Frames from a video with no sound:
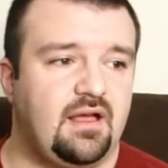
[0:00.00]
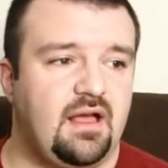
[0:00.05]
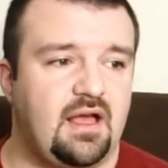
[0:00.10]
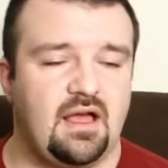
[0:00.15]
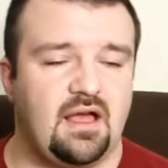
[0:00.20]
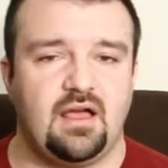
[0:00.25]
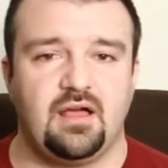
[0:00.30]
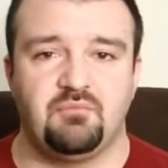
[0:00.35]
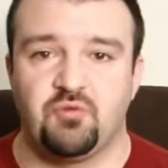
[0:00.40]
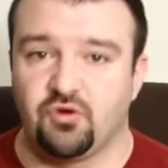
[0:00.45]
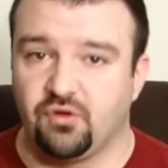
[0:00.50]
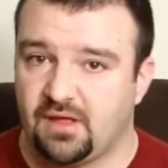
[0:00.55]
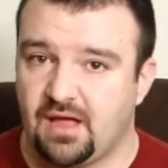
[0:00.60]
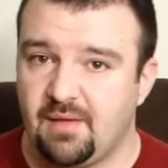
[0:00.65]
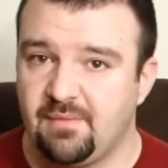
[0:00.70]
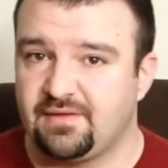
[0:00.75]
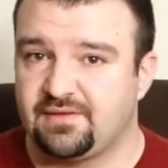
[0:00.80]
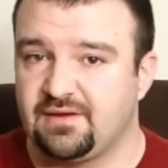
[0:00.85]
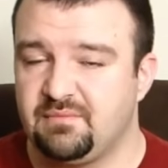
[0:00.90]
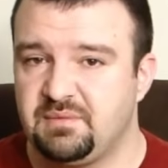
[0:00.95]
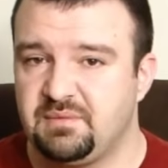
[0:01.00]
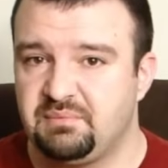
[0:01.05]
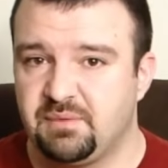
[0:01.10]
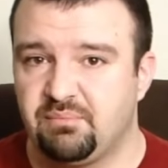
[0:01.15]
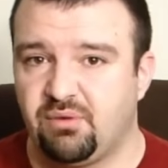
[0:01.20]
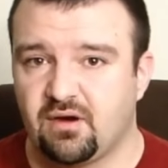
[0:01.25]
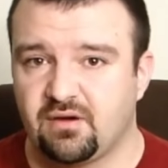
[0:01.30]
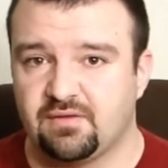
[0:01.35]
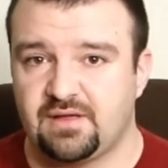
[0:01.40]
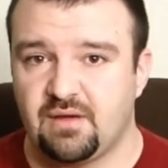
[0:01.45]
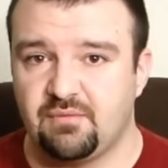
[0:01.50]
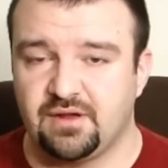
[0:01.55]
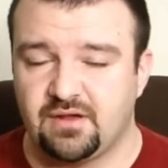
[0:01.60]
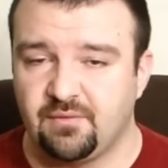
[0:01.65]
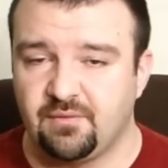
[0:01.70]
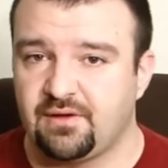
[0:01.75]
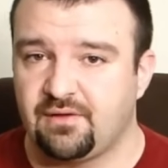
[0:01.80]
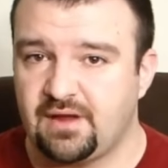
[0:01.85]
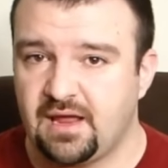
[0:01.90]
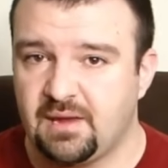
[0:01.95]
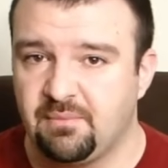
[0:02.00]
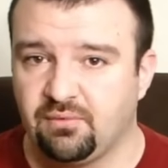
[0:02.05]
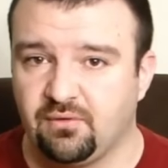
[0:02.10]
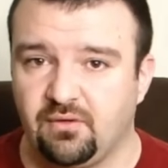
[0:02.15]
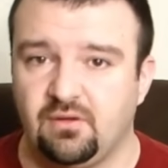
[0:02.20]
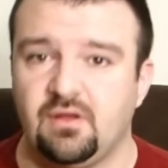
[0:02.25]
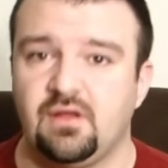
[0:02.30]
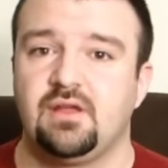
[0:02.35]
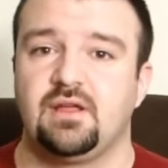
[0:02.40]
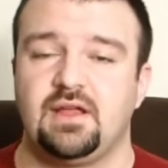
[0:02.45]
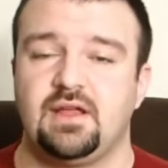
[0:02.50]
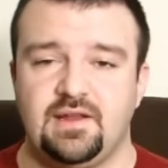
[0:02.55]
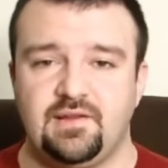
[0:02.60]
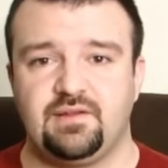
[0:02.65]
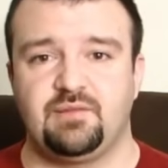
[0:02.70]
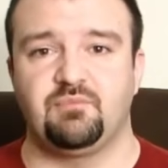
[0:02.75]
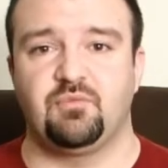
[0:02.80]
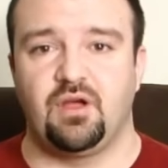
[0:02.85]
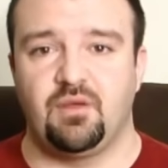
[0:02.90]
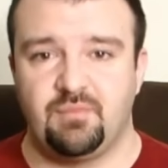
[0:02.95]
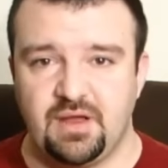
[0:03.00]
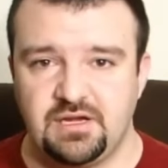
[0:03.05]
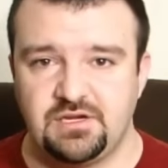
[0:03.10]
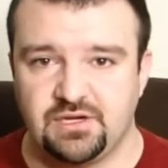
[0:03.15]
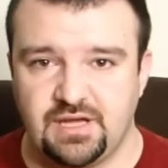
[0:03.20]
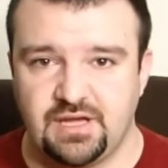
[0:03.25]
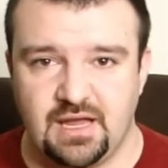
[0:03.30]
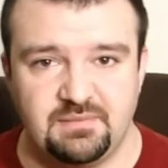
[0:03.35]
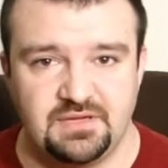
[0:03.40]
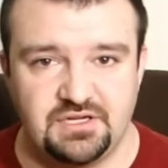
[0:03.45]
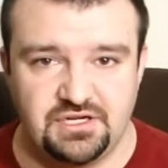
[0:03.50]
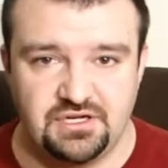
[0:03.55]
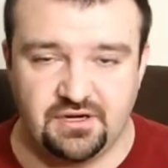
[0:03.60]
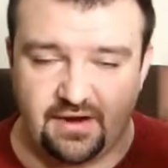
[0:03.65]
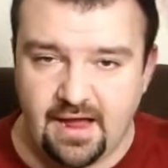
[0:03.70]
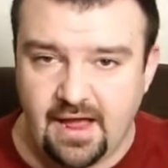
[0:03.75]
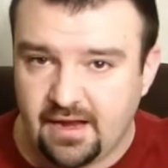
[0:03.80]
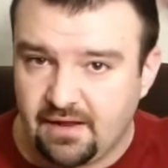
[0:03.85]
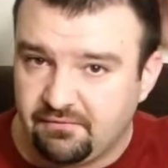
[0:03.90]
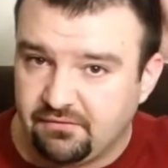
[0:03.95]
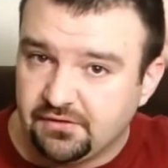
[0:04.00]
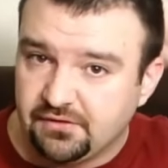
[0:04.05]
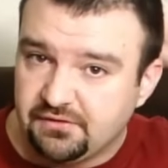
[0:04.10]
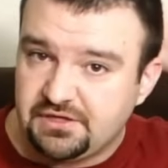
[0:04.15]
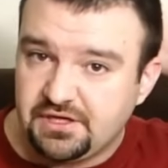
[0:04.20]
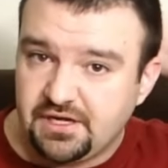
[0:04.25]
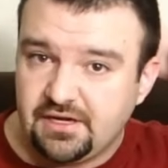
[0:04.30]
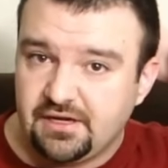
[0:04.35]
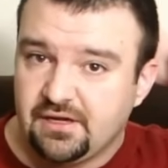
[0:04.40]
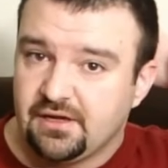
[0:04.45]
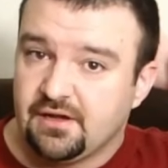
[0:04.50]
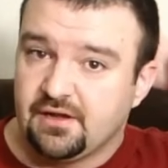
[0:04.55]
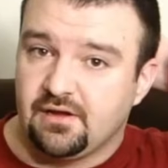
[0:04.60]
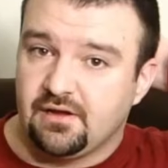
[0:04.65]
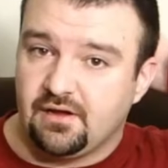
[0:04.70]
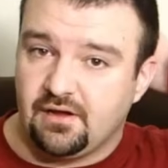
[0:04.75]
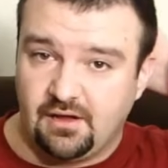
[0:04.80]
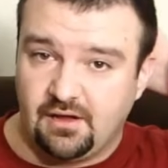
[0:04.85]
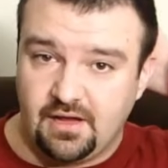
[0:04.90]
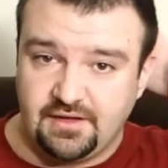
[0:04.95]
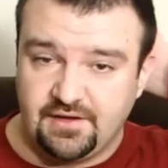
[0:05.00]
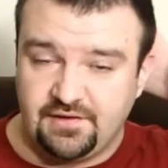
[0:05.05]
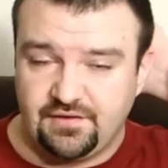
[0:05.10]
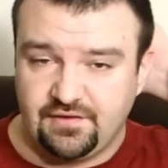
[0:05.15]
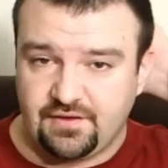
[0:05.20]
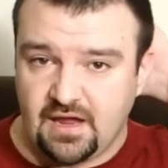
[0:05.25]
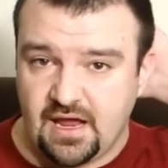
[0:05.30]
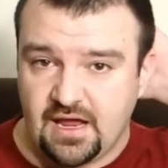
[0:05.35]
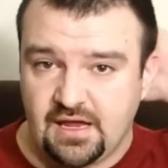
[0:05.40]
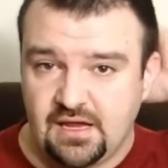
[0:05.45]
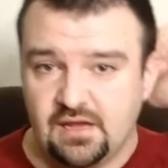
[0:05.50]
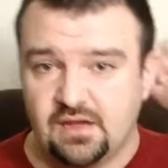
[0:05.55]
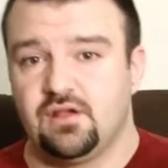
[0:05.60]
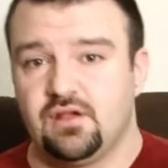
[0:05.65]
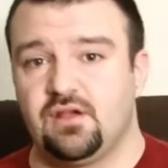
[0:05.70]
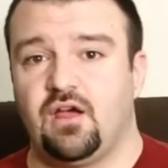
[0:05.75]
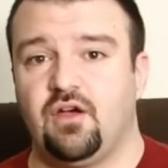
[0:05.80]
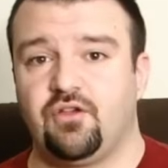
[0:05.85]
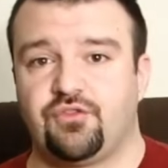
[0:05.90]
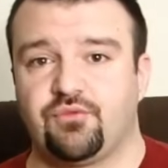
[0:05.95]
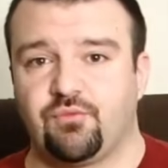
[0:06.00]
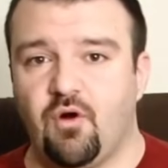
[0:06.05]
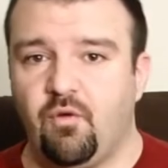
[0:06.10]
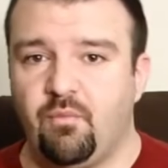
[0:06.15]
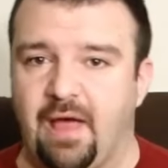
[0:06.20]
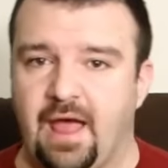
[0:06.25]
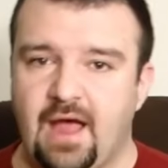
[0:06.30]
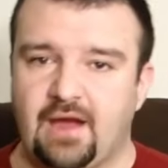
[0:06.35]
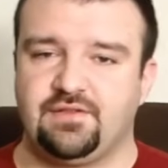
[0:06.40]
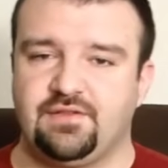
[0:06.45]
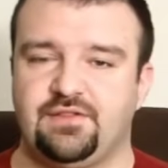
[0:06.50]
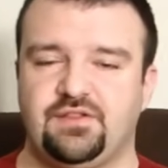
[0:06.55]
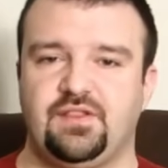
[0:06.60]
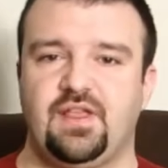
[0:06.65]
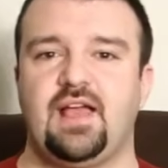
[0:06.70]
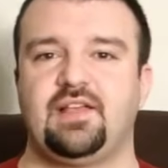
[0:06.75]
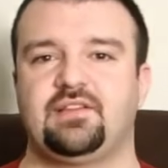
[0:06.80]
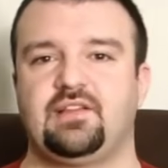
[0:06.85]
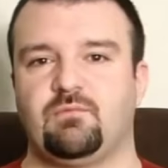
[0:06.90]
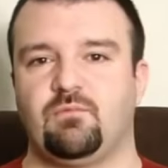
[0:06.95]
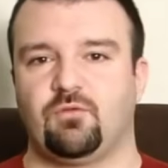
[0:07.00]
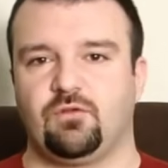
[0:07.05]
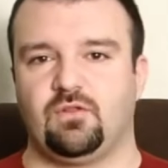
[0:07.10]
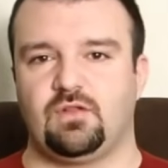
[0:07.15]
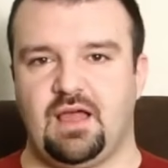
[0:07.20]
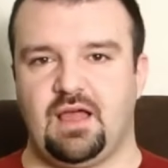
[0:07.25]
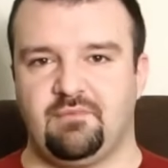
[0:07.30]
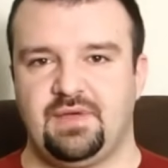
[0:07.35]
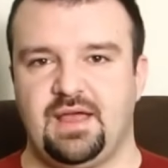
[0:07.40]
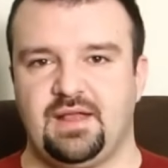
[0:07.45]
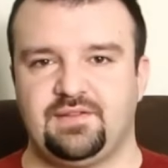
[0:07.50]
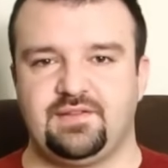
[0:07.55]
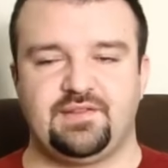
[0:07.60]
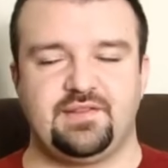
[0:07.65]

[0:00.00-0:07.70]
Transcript: Uh, Mortal Kombat's going to be a big part of that. When it comes out in April, it is a major game this year at Evolution, uh, and this is a a throwback to the classic Mortal Kombat.